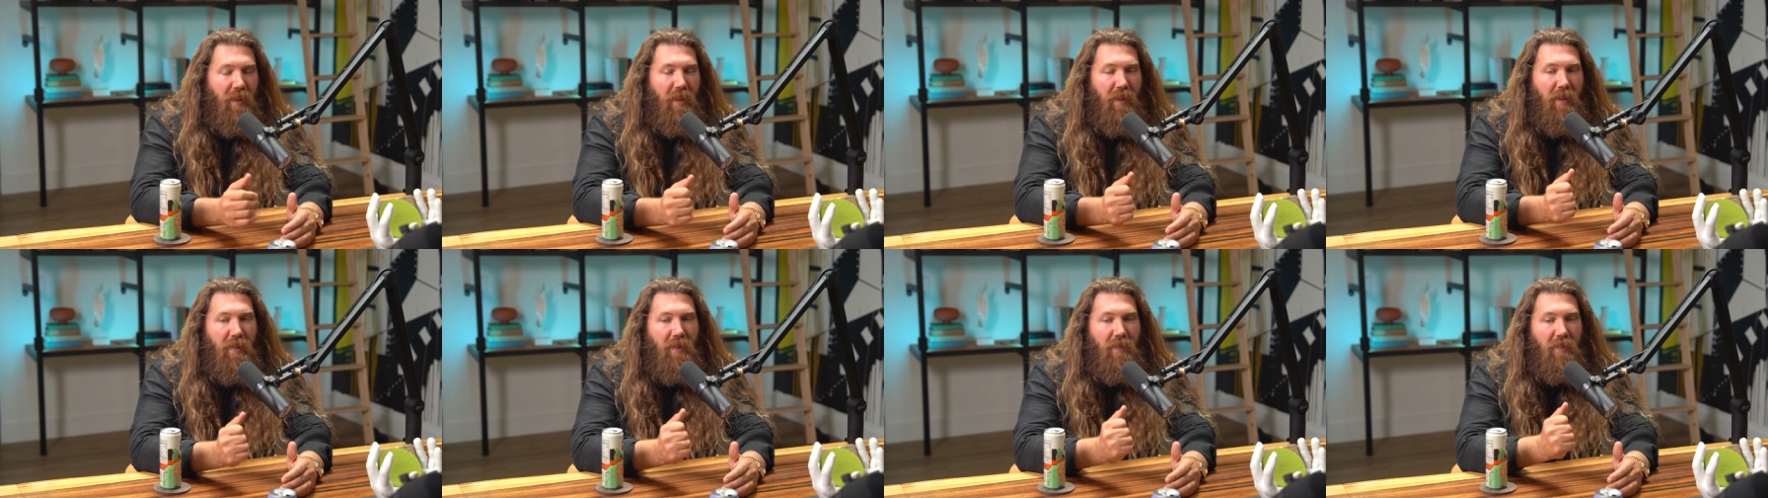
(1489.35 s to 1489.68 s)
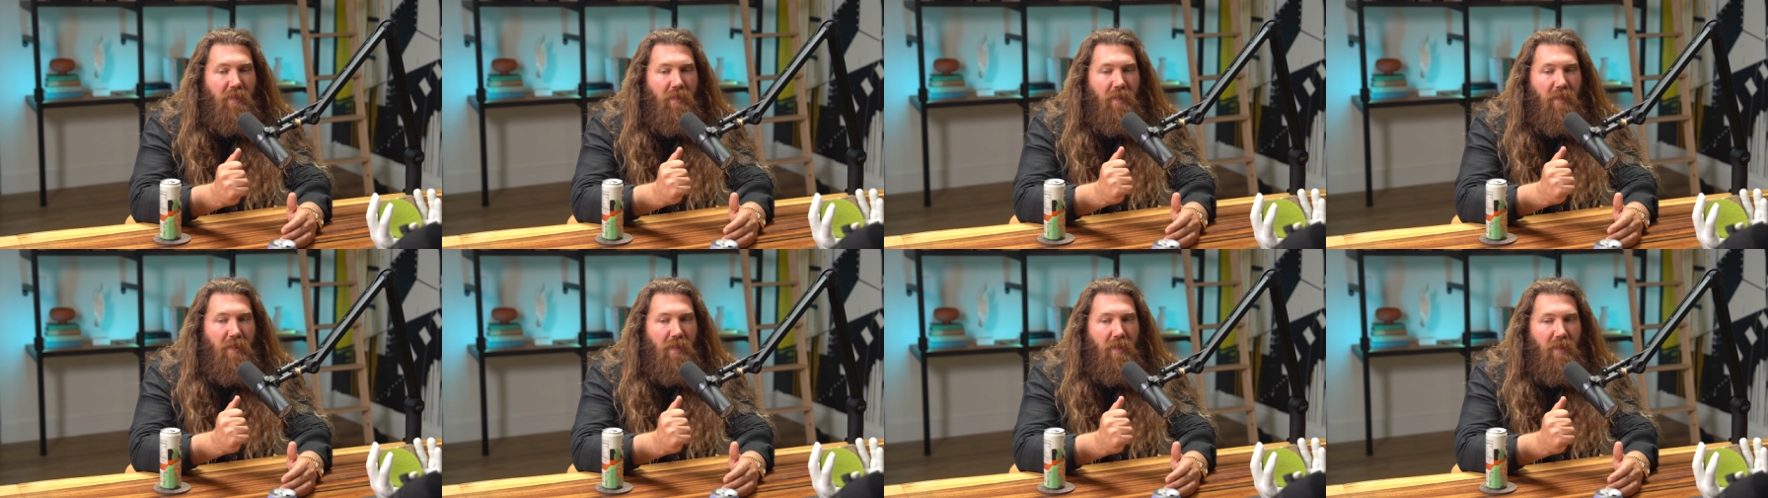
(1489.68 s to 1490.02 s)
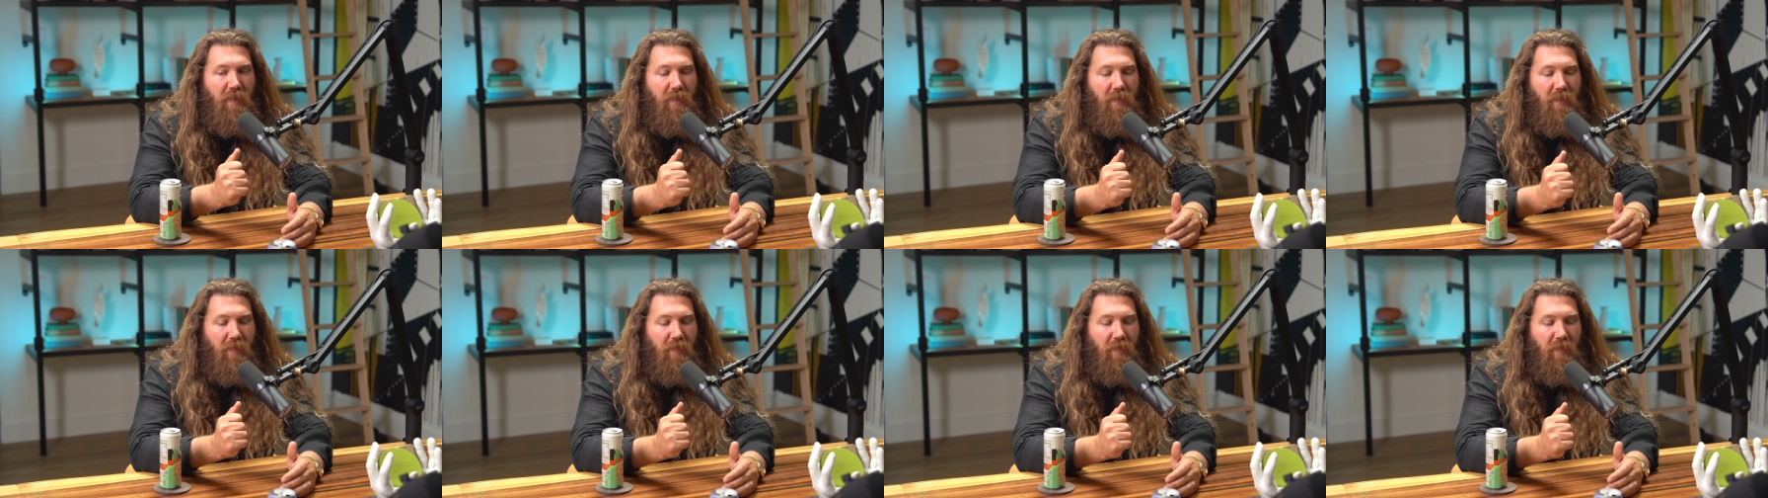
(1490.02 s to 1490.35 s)
and
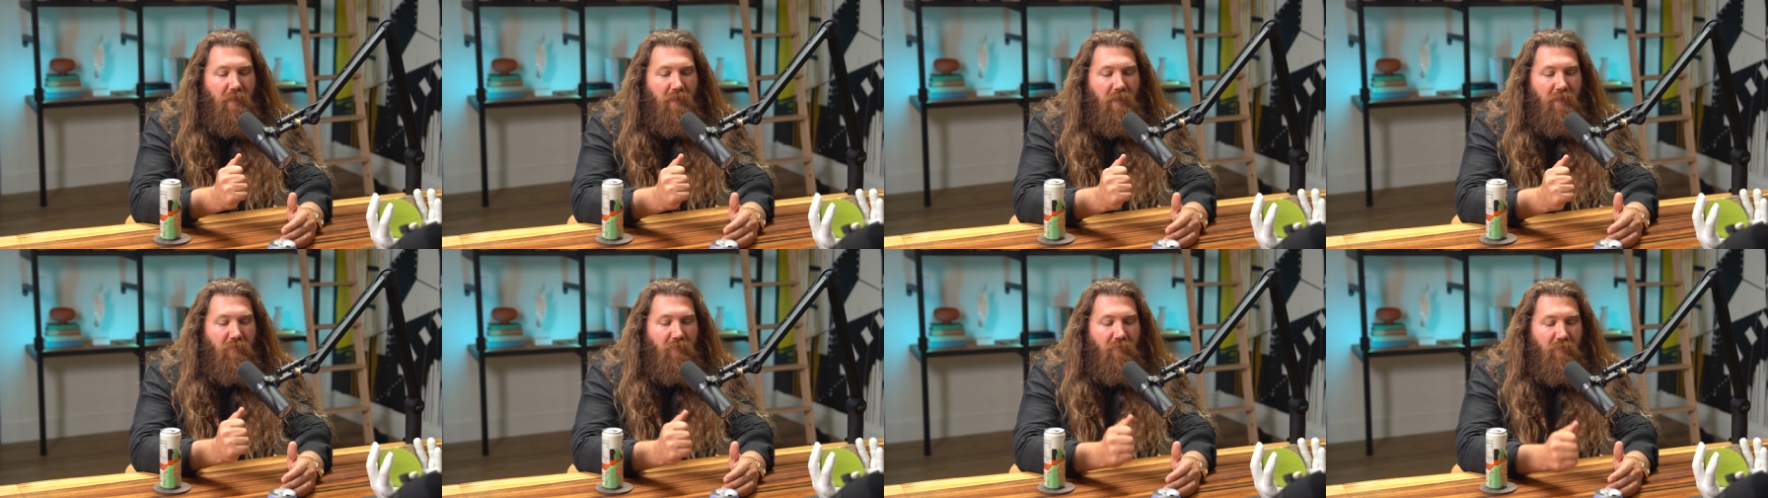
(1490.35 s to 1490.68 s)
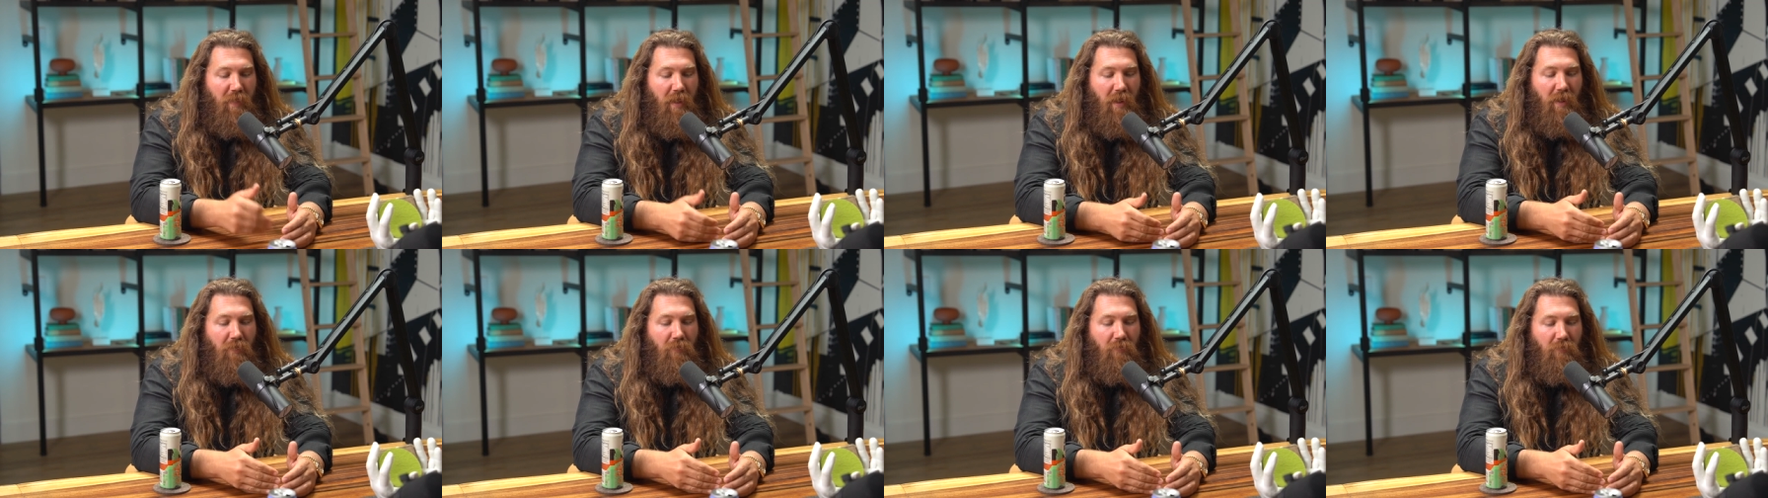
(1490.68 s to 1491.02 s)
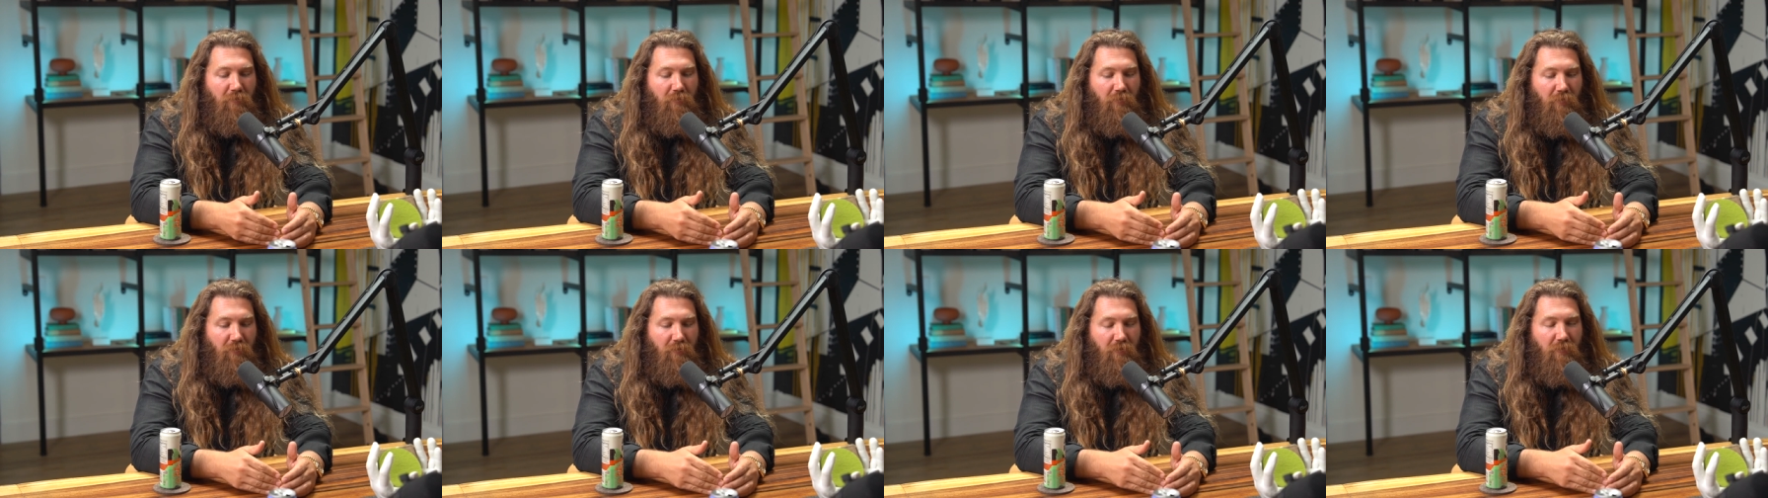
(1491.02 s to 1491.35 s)
it's
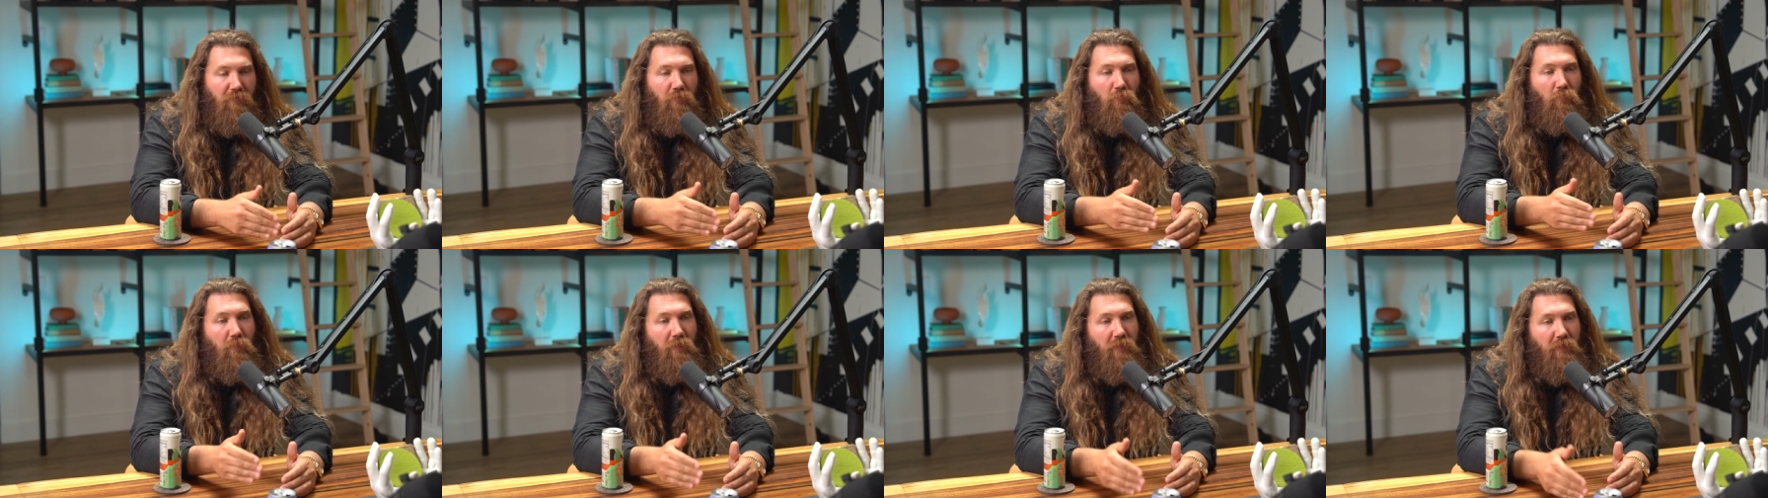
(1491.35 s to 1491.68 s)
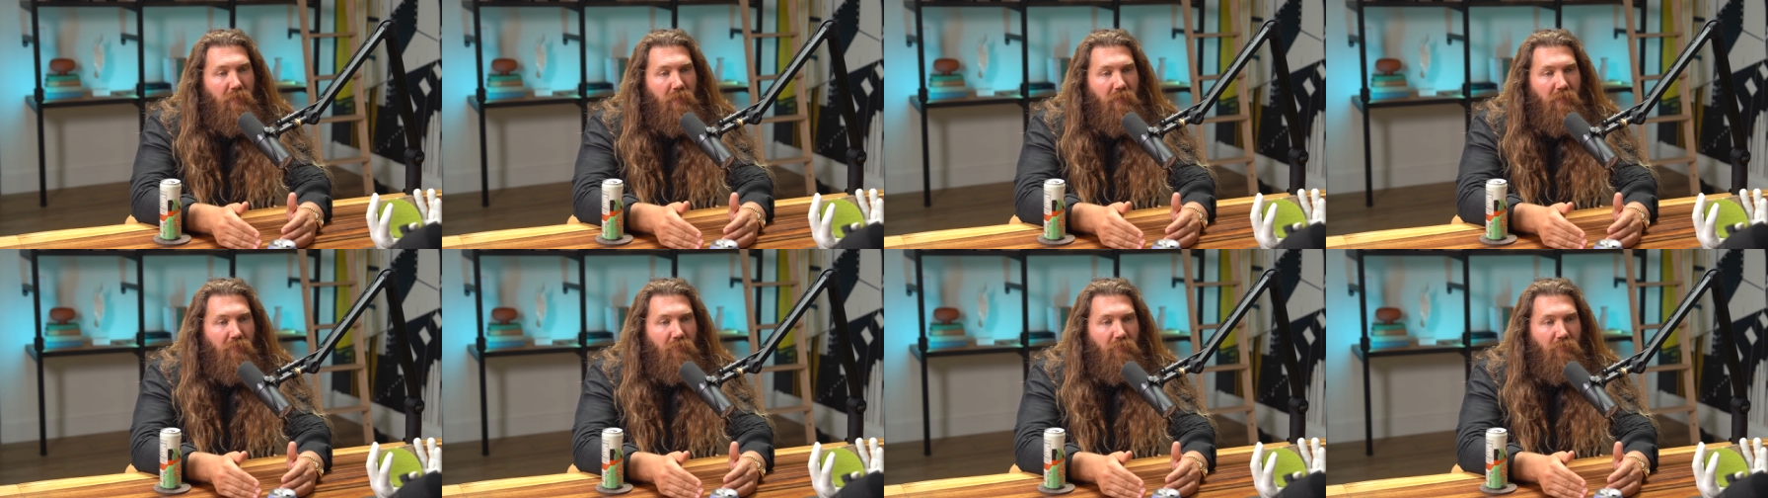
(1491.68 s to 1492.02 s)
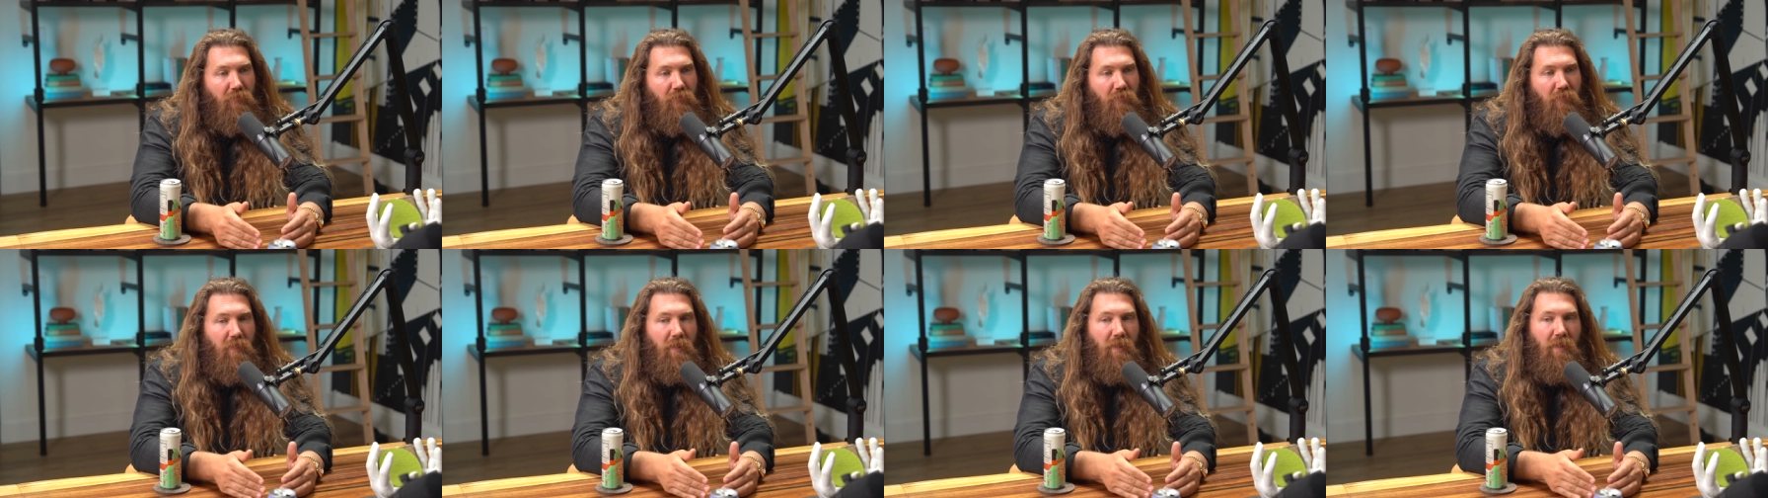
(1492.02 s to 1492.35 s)
now turned into what it
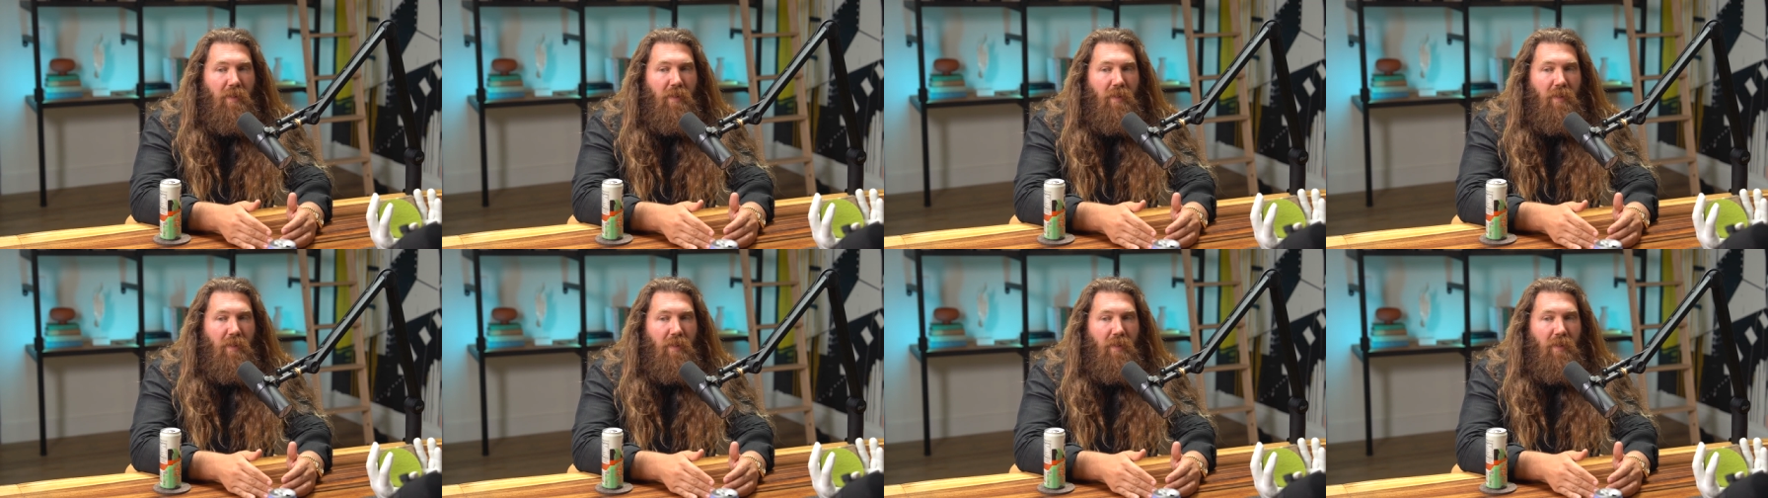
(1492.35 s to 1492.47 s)
is.